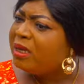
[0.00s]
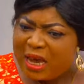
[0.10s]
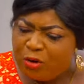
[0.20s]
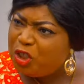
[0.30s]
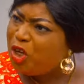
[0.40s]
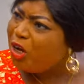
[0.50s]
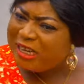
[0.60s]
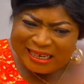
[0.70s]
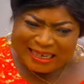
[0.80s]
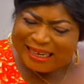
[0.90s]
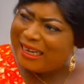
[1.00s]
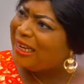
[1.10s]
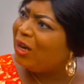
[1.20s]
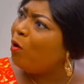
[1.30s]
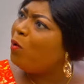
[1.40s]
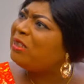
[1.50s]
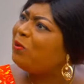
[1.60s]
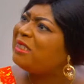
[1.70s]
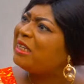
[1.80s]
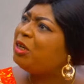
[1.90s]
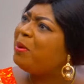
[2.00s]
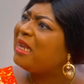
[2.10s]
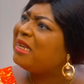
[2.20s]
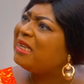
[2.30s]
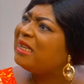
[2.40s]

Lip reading: Yenusi or Yemi Gene Gene? What's that your name again?